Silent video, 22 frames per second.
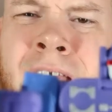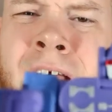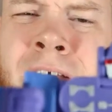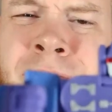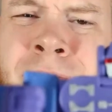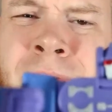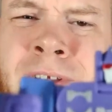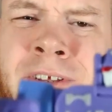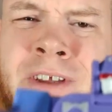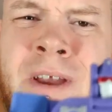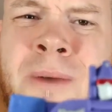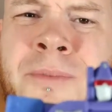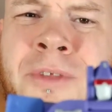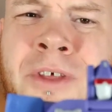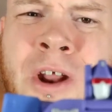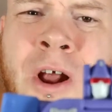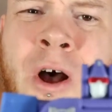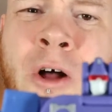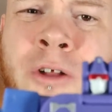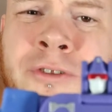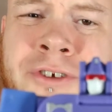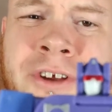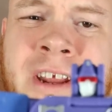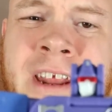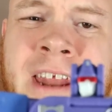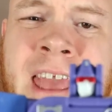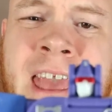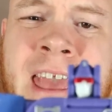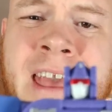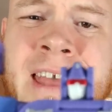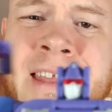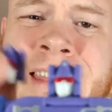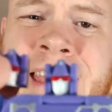They also each come with an alternate
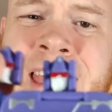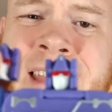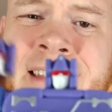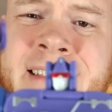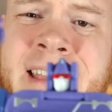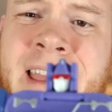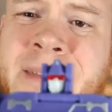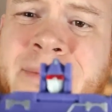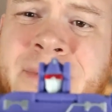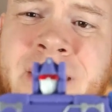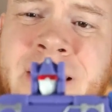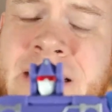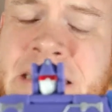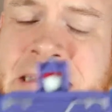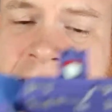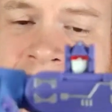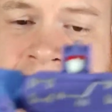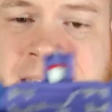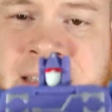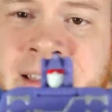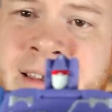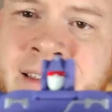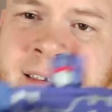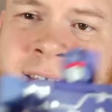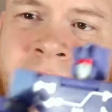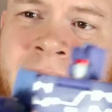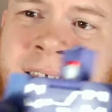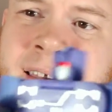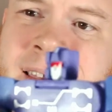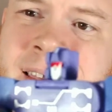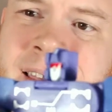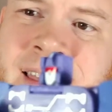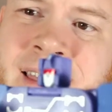head that, I mean,
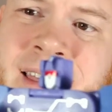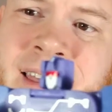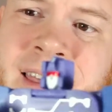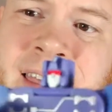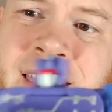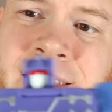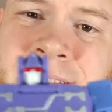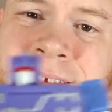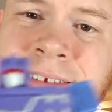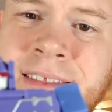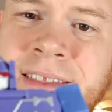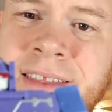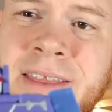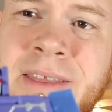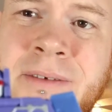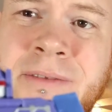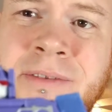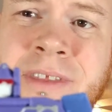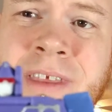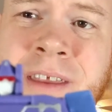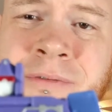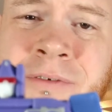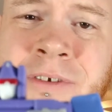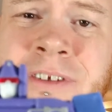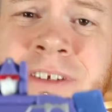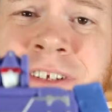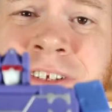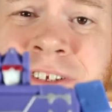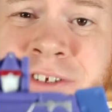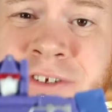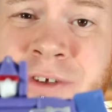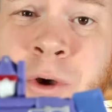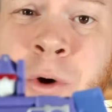the difference
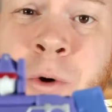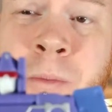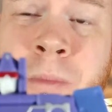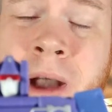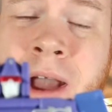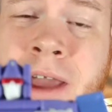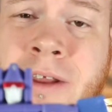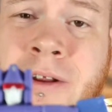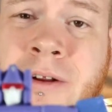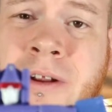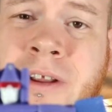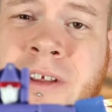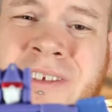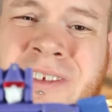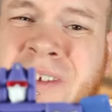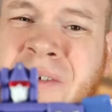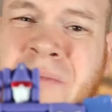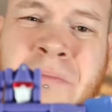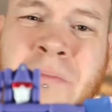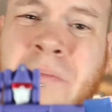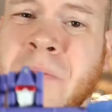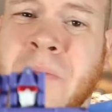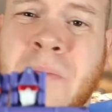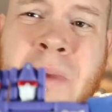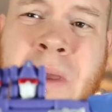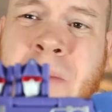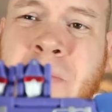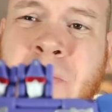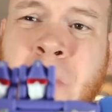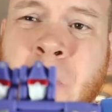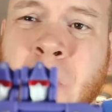is so minor as to be